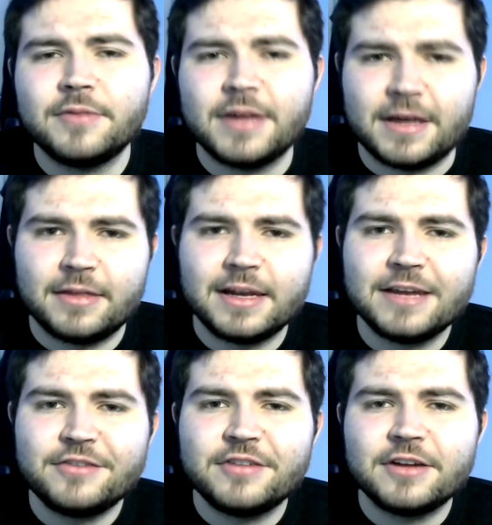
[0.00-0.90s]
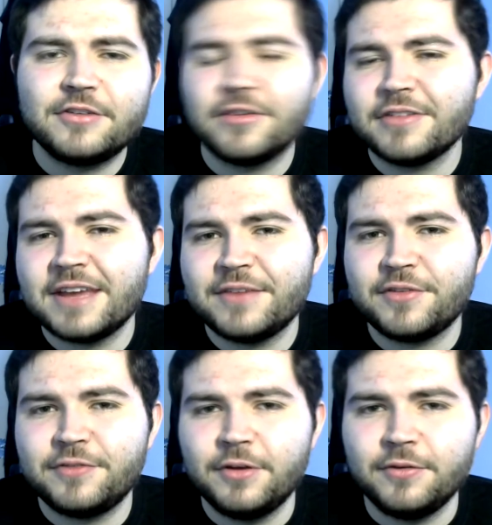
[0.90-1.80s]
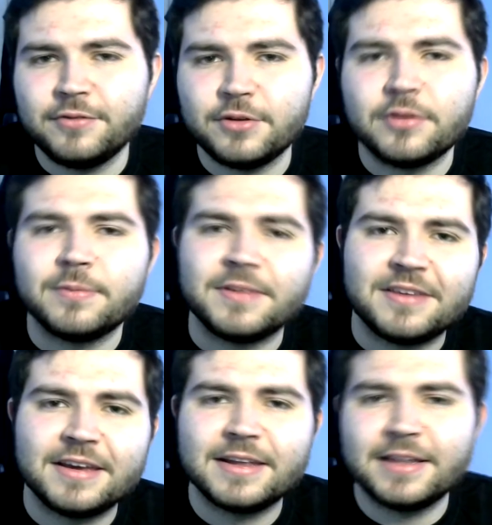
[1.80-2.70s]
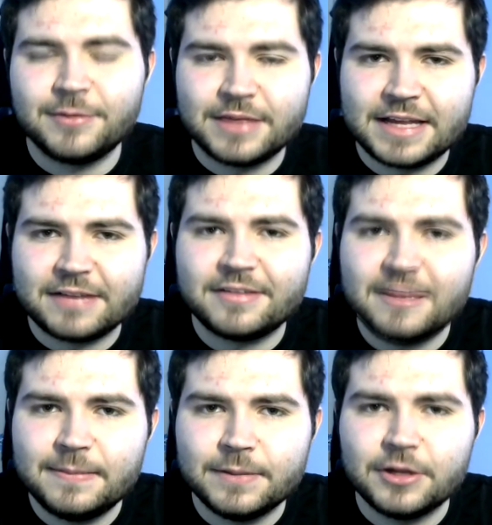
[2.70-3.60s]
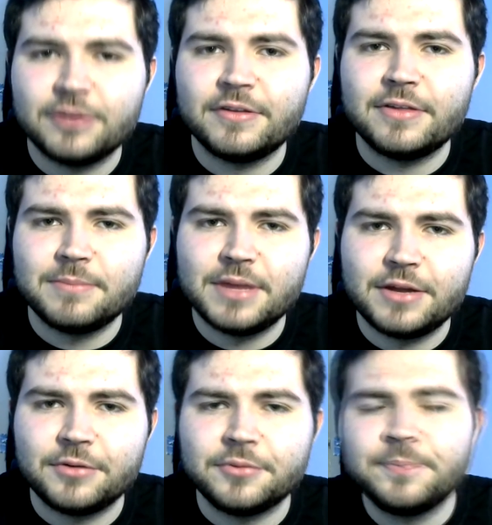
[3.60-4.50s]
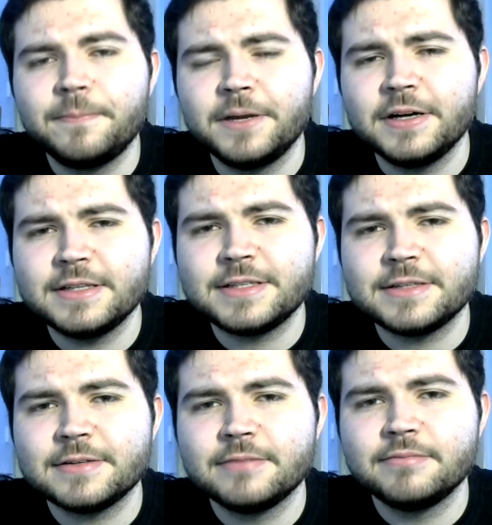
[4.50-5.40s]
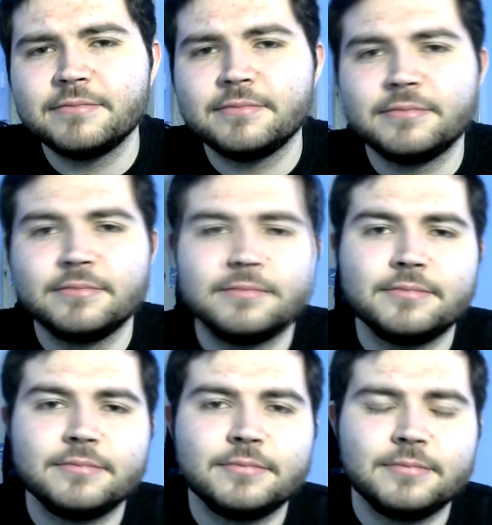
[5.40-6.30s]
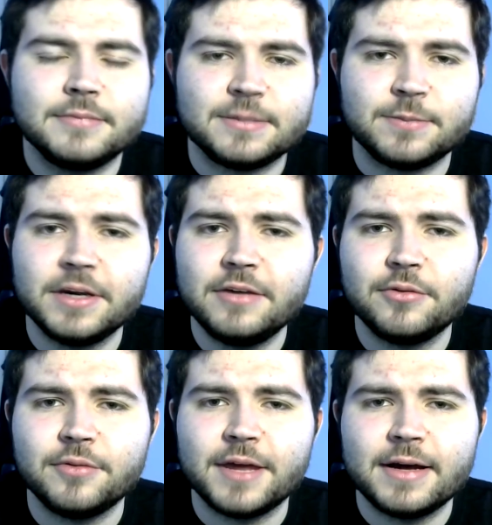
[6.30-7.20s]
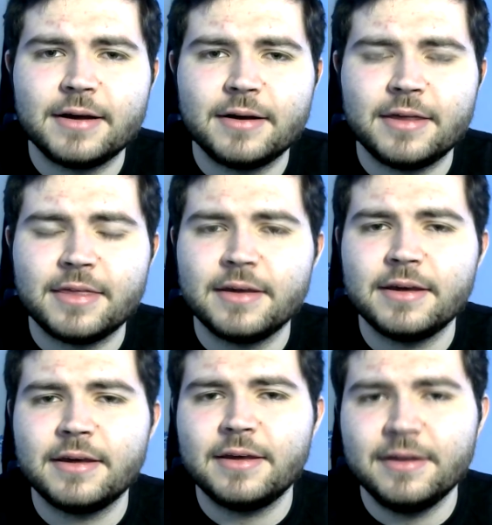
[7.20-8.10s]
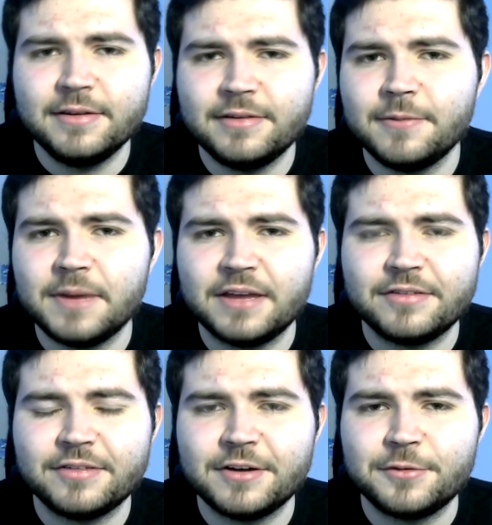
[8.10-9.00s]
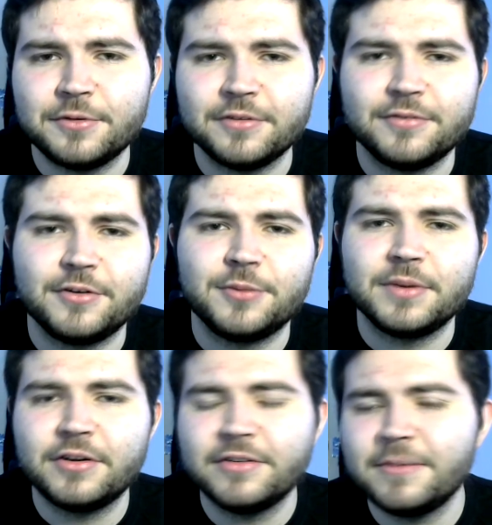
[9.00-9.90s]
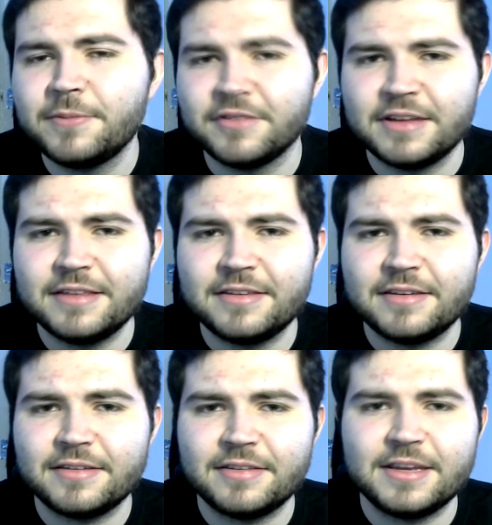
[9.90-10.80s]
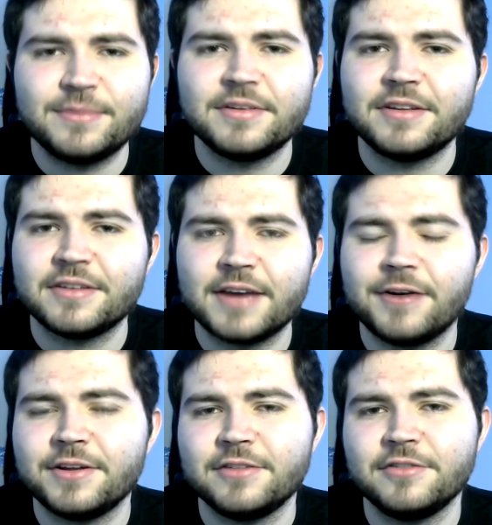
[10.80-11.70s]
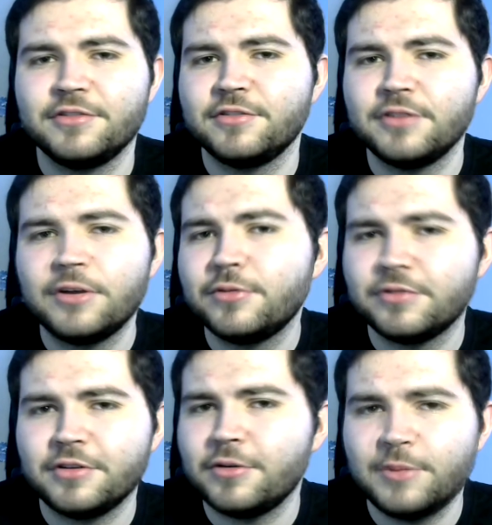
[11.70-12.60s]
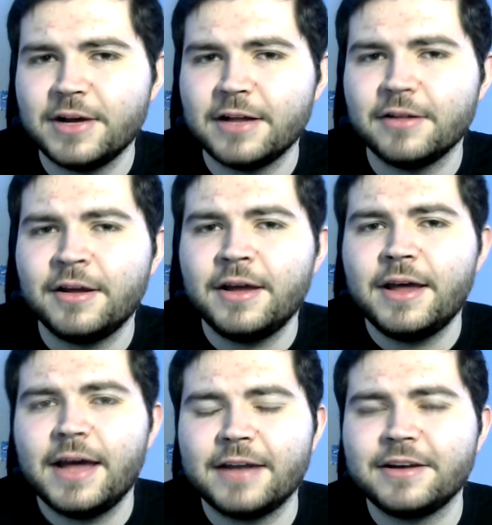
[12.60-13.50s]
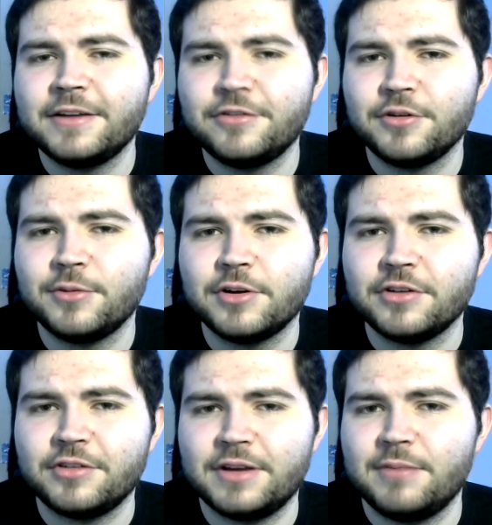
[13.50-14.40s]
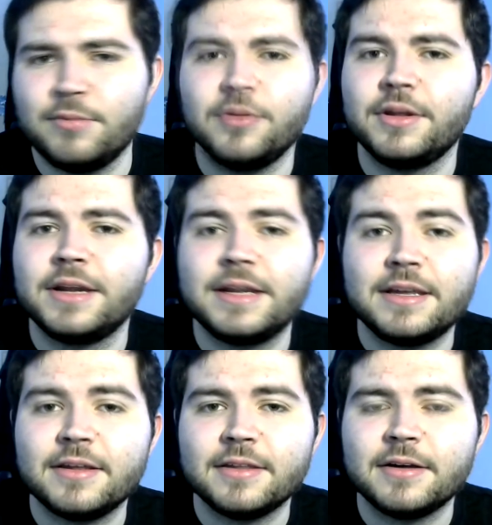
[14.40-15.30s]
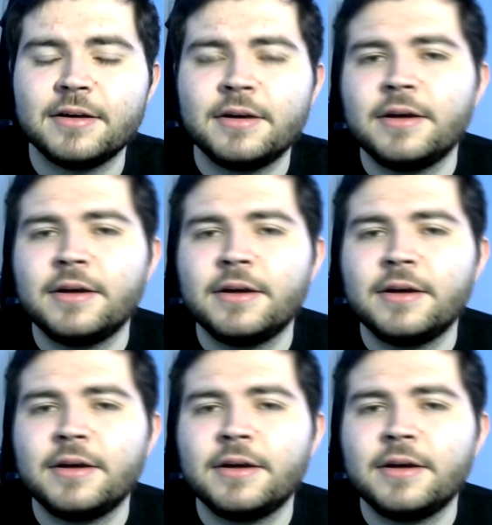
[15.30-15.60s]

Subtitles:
yeah, The Last Jedi does have a few flaws, particularly with that C plot in the middle, but despite all that, I think it is the best Star Wars film because it presents its themes and its characters so well, and I enjoy watching it more than any other.